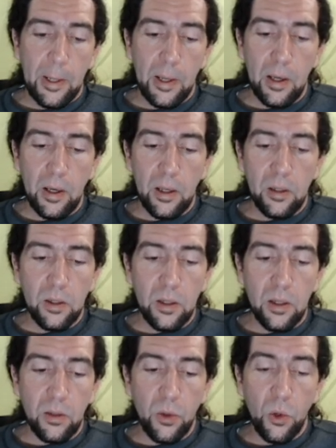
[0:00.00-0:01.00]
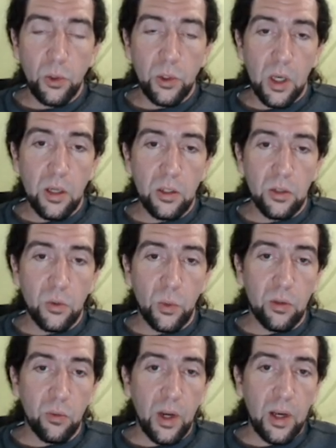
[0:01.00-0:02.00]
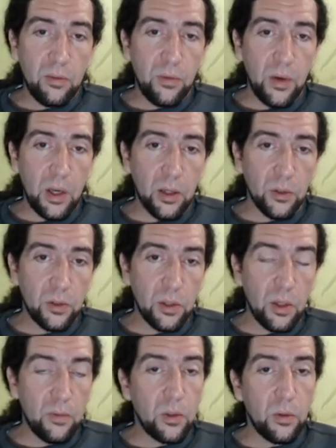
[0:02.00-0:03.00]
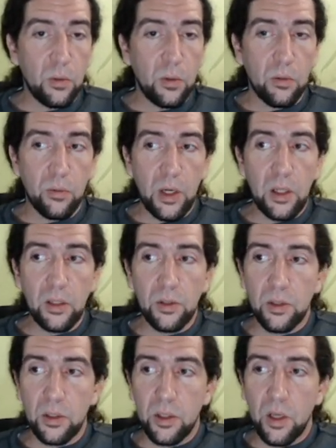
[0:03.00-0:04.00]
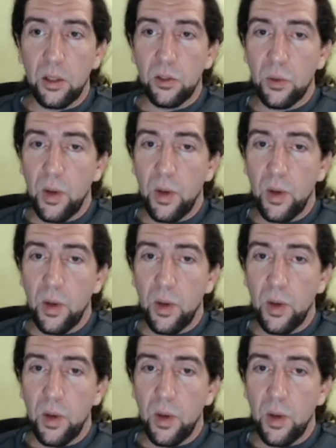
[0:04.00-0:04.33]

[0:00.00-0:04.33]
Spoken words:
And in those cases, when the RAID fails, even though a RAID is designed to